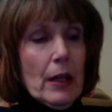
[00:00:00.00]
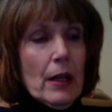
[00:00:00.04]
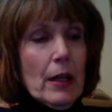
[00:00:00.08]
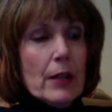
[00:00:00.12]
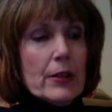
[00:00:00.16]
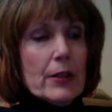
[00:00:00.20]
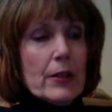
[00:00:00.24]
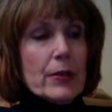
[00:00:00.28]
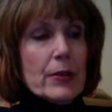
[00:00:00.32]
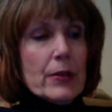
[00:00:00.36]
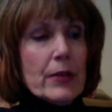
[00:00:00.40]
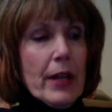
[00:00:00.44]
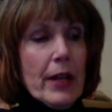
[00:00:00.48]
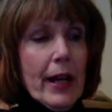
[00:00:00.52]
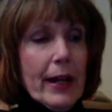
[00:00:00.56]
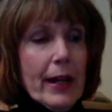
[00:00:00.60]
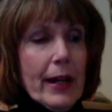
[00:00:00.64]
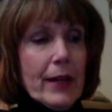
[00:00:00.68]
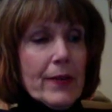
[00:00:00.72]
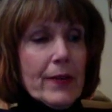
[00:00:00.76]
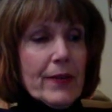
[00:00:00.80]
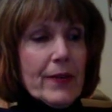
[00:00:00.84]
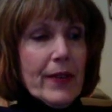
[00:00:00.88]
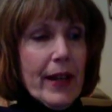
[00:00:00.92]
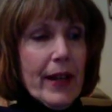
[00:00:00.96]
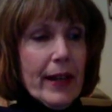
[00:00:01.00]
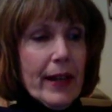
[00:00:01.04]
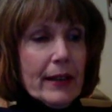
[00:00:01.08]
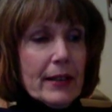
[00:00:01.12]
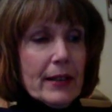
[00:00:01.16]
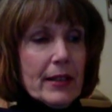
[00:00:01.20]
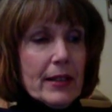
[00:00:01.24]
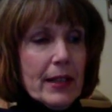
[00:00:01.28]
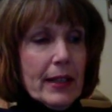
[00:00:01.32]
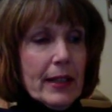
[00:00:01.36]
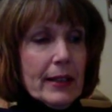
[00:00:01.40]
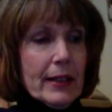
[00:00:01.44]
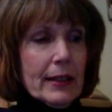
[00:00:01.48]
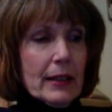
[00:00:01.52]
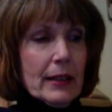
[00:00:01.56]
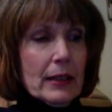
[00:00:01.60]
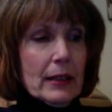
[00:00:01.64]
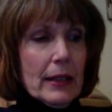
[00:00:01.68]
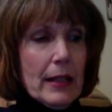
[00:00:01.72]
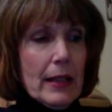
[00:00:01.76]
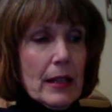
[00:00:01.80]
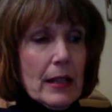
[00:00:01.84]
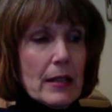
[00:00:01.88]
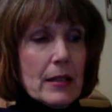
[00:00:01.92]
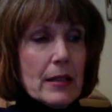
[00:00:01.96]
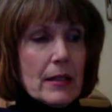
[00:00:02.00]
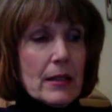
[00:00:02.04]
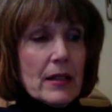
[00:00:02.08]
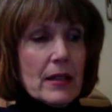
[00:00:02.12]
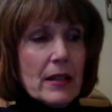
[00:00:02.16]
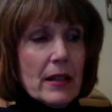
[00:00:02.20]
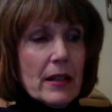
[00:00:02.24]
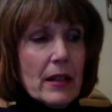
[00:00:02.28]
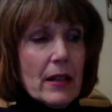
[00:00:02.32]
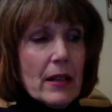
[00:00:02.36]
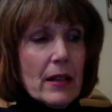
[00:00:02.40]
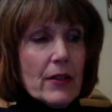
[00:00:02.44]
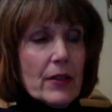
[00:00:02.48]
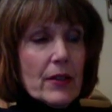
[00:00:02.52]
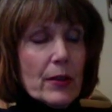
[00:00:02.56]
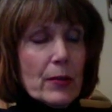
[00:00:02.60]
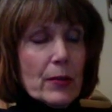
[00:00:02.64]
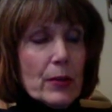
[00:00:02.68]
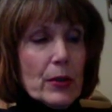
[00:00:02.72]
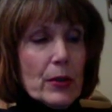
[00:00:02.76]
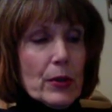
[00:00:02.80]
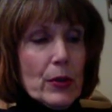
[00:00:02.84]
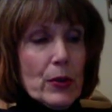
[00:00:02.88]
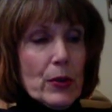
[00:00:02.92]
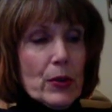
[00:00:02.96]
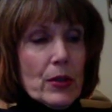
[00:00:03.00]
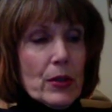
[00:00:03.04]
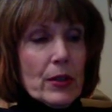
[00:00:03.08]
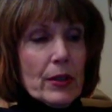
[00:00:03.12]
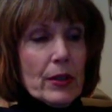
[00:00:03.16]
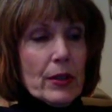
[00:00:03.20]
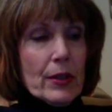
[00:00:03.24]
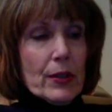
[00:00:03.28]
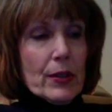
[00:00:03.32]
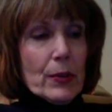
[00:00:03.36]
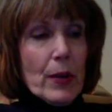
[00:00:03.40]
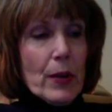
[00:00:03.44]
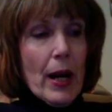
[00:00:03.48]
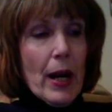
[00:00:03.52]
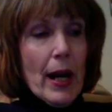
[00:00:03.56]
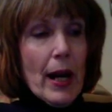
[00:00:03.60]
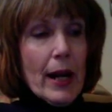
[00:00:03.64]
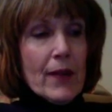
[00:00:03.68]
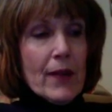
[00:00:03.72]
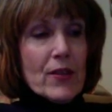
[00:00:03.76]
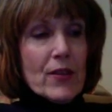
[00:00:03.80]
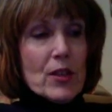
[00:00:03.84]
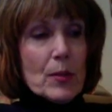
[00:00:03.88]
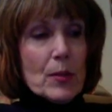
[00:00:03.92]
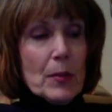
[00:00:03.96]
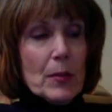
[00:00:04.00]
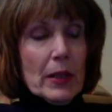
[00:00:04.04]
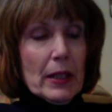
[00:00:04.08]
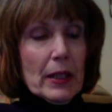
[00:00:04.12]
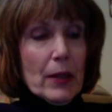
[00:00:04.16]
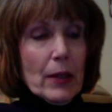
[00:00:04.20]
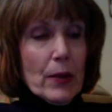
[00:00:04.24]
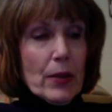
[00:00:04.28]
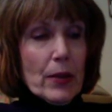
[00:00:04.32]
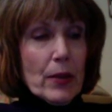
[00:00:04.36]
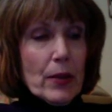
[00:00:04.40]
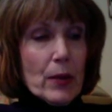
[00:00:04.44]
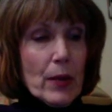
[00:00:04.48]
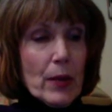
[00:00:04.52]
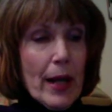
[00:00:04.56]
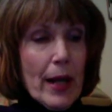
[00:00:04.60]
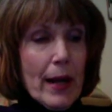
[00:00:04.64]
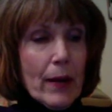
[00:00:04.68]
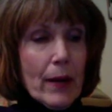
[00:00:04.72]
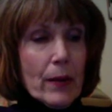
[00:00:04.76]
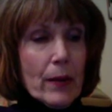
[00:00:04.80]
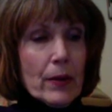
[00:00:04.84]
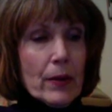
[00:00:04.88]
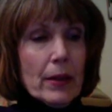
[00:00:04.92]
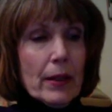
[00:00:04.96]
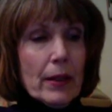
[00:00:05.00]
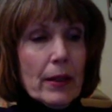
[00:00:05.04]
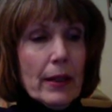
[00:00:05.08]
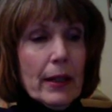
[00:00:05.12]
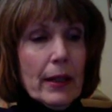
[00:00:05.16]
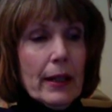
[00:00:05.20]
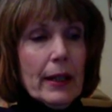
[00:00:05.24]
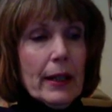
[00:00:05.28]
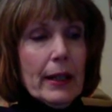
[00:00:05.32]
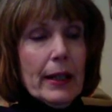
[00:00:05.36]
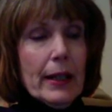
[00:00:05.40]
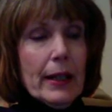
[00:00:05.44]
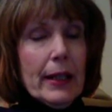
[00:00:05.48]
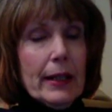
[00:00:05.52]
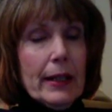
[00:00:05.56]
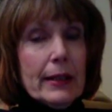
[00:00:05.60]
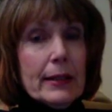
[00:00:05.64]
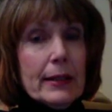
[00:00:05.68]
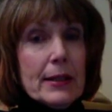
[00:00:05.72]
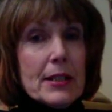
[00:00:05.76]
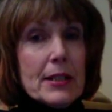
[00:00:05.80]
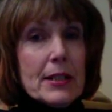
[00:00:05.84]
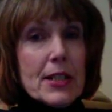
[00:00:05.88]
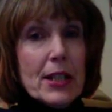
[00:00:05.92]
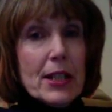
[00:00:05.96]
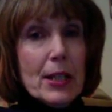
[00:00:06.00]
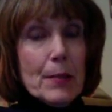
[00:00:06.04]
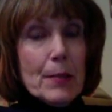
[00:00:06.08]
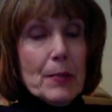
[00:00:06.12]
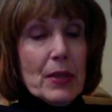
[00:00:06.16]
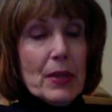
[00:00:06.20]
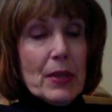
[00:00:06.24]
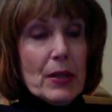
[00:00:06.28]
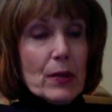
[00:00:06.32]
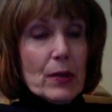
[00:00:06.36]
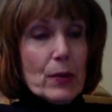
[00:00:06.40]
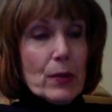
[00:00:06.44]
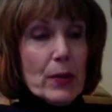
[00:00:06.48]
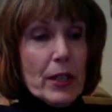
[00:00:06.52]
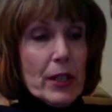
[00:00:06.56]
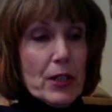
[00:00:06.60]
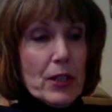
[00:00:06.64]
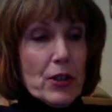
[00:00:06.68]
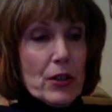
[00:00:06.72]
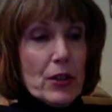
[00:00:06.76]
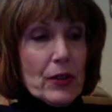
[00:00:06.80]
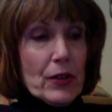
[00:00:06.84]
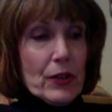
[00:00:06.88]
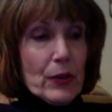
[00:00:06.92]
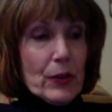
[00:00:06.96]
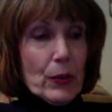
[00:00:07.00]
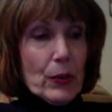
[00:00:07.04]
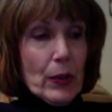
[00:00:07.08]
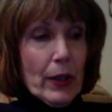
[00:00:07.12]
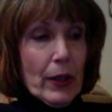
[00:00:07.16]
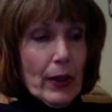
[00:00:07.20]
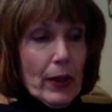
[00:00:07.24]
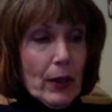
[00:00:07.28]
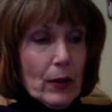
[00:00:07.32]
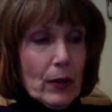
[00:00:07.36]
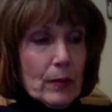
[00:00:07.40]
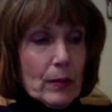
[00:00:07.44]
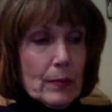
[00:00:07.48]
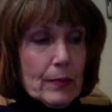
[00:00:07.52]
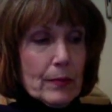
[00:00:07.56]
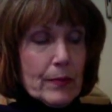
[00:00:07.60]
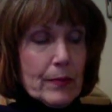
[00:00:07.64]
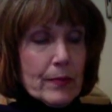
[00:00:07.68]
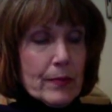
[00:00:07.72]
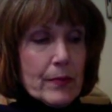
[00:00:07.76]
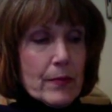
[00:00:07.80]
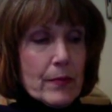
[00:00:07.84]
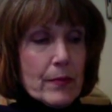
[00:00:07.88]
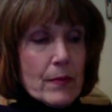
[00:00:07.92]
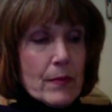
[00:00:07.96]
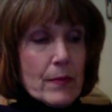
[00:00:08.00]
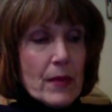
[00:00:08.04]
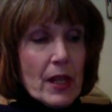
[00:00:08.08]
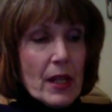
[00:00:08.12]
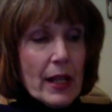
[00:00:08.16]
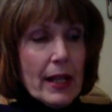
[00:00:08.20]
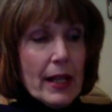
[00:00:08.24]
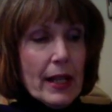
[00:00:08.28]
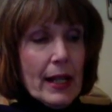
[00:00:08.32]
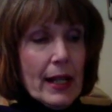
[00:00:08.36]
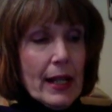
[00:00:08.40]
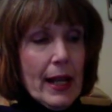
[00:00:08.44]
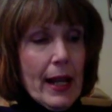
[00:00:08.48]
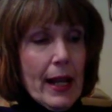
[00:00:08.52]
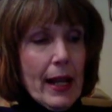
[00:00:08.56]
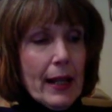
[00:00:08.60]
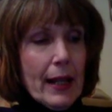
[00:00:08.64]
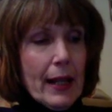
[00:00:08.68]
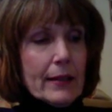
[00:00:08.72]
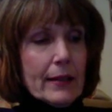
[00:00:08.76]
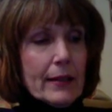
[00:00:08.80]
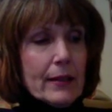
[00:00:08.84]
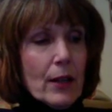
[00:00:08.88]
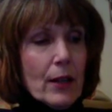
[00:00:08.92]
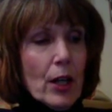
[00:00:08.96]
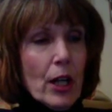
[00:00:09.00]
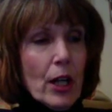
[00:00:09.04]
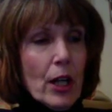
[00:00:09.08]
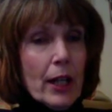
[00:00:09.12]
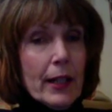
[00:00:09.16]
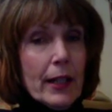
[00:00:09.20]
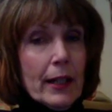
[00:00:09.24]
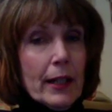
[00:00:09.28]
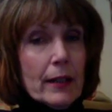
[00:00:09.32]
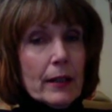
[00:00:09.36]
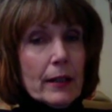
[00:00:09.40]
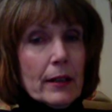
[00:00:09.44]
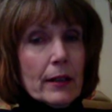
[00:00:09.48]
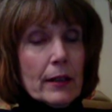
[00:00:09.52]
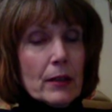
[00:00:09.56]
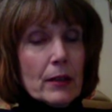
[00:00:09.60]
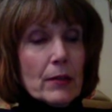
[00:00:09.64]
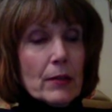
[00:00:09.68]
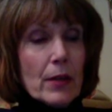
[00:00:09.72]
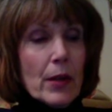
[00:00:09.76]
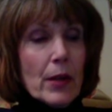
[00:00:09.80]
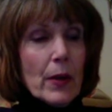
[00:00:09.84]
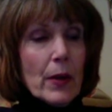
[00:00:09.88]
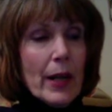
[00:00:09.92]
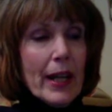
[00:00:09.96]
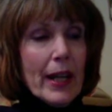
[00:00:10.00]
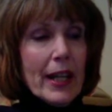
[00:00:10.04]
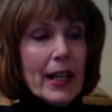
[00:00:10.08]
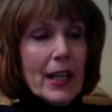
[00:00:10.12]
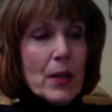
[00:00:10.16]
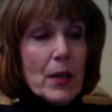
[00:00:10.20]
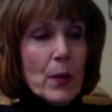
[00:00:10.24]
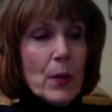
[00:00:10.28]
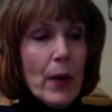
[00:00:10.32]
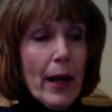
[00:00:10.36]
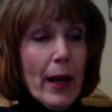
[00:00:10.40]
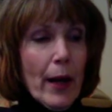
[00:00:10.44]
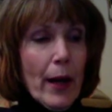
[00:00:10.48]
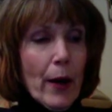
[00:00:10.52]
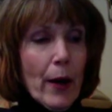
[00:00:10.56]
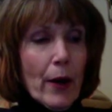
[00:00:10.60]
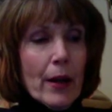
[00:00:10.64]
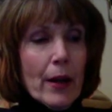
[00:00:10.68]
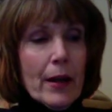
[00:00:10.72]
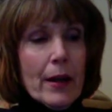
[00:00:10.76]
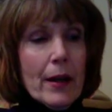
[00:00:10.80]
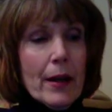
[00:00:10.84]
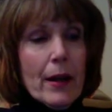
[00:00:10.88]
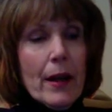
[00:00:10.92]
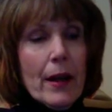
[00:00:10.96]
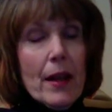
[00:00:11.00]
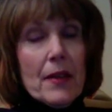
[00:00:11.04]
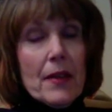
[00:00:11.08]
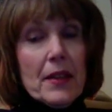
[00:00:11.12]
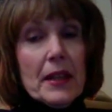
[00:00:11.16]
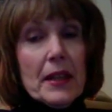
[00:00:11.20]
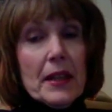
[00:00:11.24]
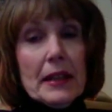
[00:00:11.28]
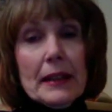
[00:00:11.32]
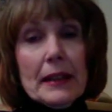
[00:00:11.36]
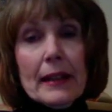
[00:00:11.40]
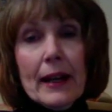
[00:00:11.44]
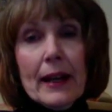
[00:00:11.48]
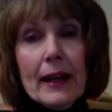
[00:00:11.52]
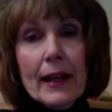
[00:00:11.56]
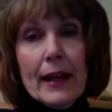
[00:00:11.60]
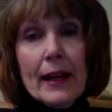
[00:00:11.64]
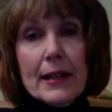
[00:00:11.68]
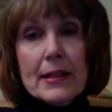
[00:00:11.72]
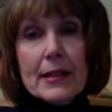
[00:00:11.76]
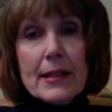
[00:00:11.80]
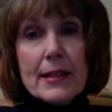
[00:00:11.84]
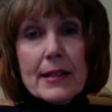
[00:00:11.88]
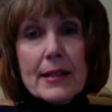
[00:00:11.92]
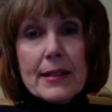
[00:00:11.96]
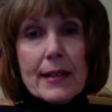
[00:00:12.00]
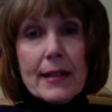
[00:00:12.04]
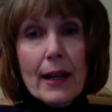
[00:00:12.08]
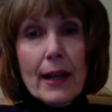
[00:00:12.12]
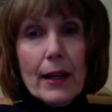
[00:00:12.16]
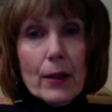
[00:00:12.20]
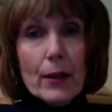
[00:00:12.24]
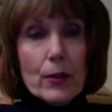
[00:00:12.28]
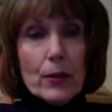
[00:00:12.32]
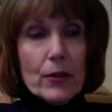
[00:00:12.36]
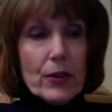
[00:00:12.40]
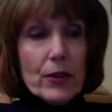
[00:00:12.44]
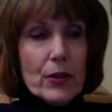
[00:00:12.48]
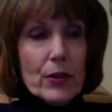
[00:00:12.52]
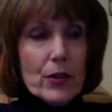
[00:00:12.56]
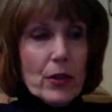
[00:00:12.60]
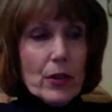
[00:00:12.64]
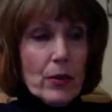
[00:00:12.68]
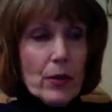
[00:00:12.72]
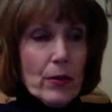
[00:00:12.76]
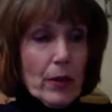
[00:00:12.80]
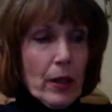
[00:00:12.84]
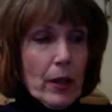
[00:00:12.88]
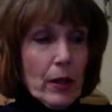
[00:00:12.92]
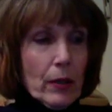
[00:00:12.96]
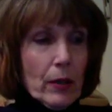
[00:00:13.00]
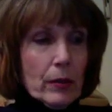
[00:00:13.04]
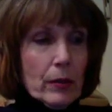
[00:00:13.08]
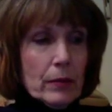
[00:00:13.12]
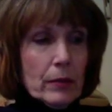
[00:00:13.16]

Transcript: do not affect in the least the root that thrives below the ground in the deep, rich soil. It hangs on and can grow anywhere that God desires it to grow,